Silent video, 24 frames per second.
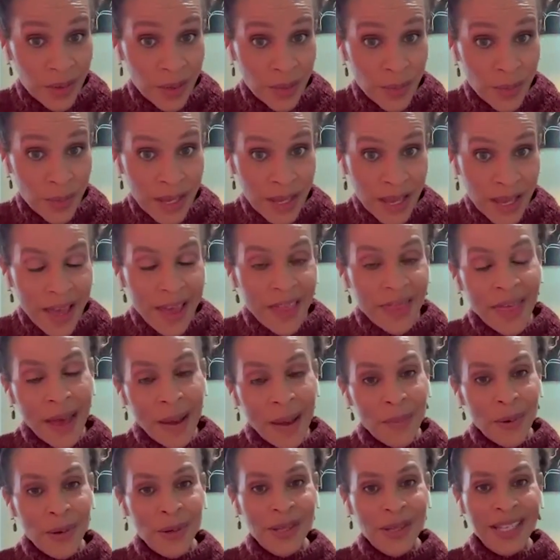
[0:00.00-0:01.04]
group,
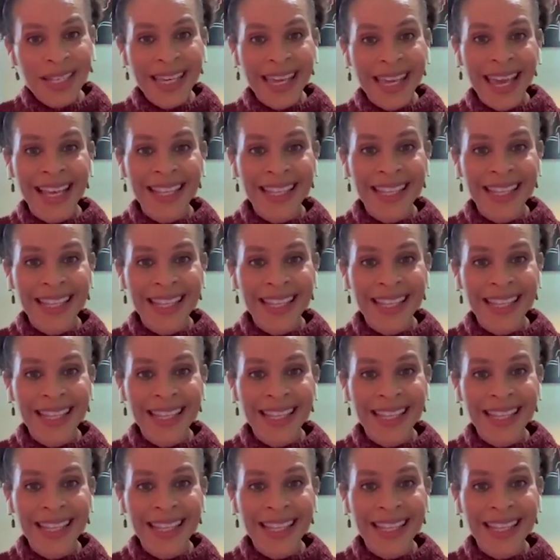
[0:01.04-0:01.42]
that person